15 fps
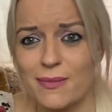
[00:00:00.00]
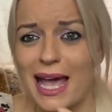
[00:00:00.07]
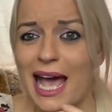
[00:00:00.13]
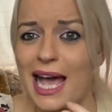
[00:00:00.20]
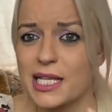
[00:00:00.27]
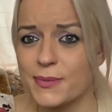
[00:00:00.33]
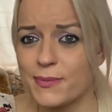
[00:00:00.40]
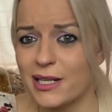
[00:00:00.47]
It
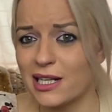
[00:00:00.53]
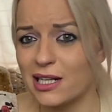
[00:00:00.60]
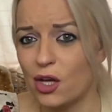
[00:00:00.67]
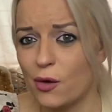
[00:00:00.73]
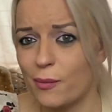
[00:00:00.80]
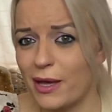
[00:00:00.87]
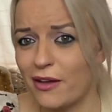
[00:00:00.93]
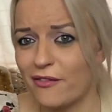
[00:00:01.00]
has been a
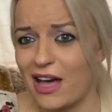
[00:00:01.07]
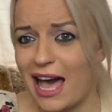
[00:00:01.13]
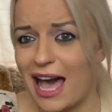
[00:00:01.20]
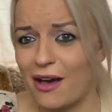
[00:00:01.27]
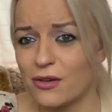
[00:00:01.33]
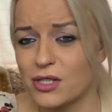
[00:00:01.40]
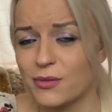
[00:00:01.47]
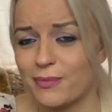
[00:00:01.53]
little bit of
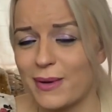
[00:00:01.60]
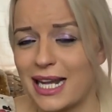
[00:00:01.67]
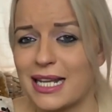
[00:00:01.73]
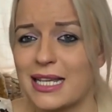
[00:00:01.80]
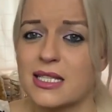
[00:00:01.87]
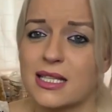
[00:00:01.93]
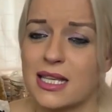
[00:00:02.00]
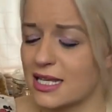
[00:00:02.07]
out of balance.